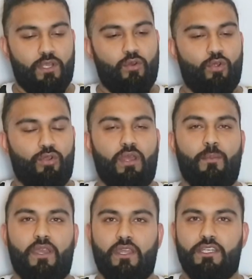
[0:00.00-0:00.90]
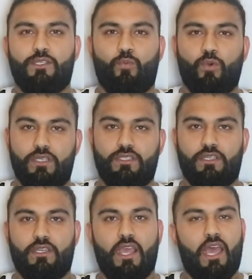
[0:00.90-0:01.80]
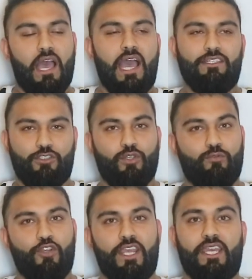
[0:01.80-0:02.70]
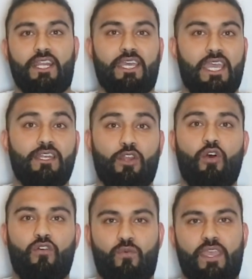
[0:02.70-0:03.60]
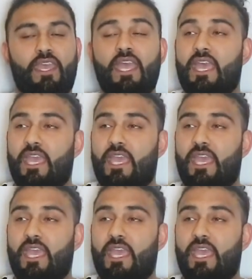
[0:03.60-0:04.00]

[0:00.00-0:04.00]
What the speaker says: went on and my condition worsened, I had to stop training and I gained a lot of weight.